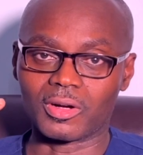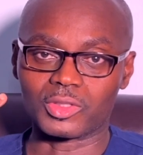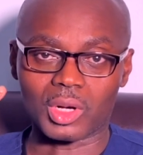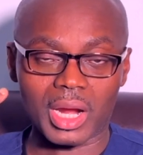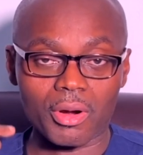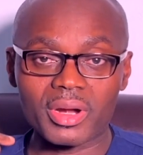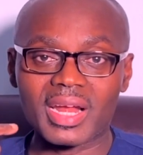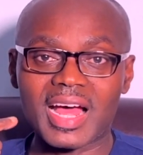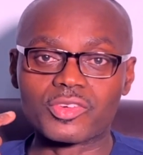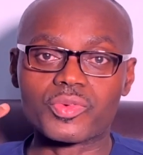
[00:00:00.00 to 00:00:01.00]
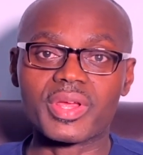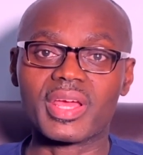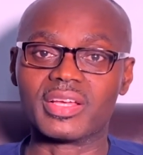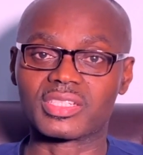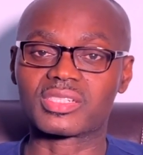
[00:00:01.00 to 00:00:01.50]
carotid artery
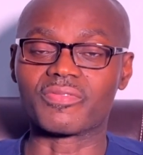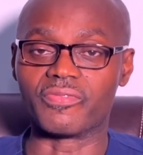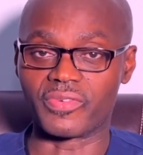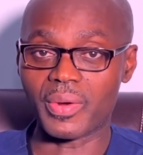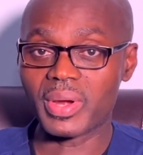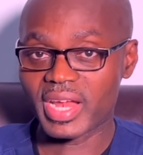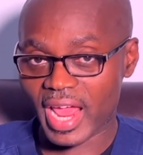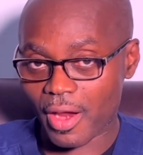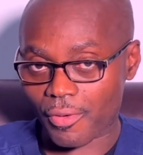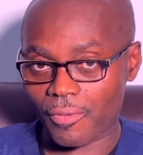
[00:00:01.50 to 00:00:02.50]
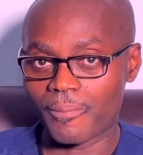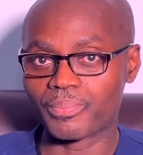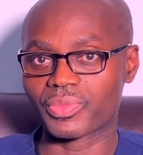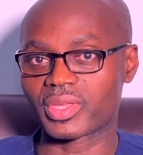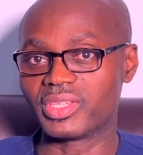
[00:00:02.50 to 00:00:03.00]
is very narrow
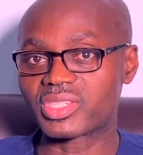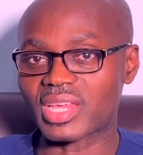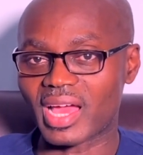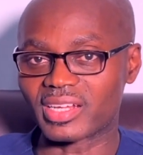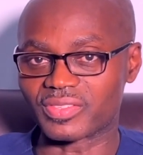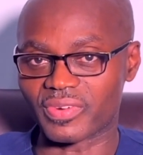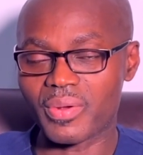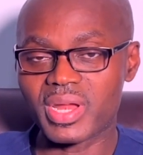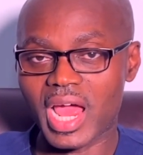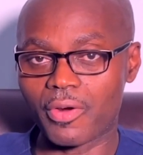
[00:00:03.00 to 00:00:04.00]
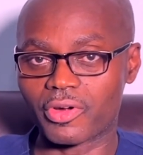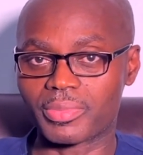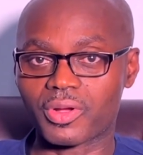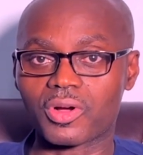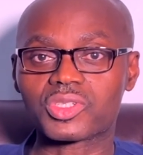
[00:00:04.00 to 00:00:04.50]
inside. It's very narrow
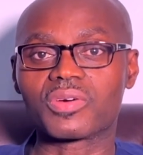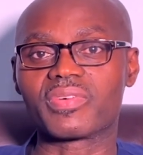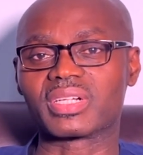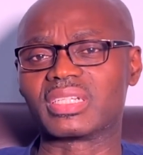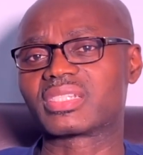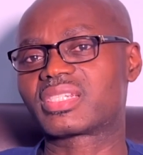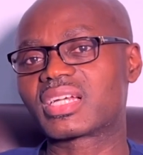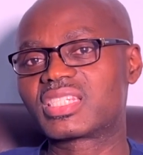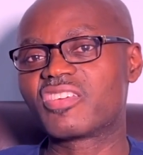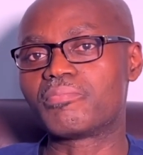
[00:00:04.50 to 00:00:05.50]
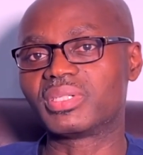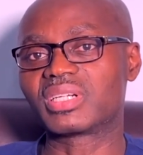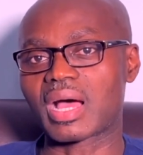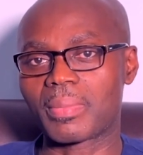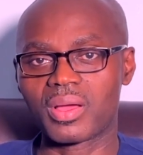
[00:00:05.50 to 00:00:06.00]
because of an excessive
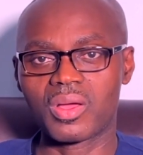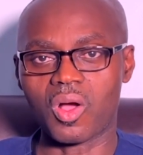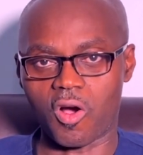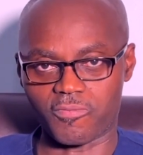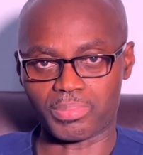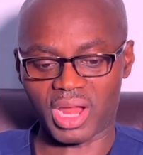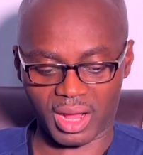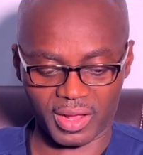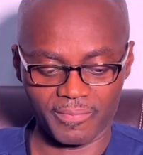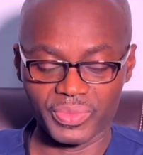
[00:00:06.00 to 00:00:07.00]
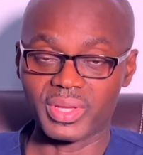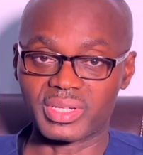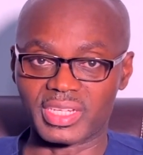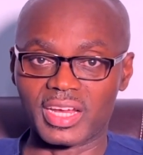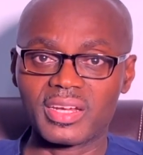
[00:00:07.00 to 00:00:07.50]
buildup of plaque.
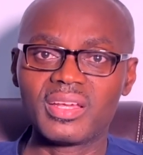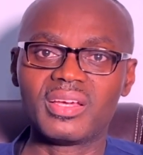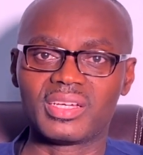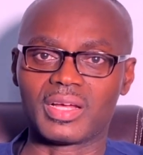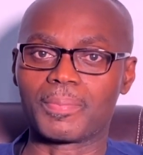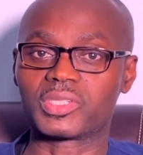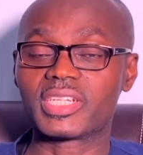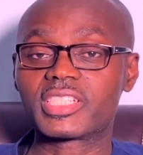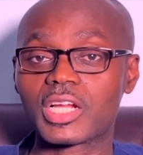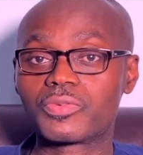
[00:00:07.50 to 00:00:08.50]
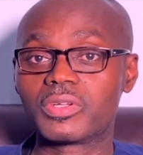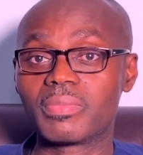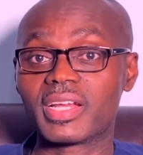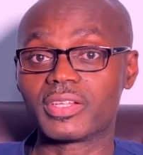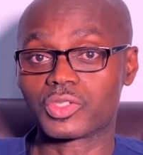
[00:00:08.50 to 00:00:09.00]
Then a potential
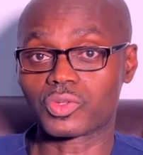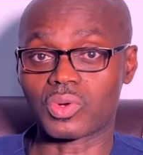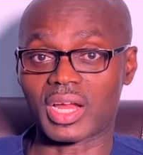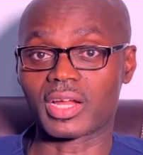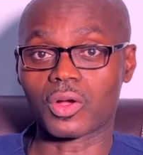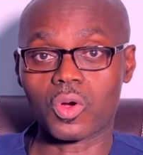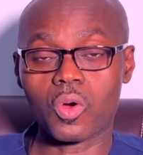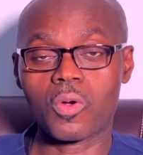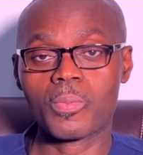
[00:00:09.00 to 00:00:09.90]
treatment is to undergo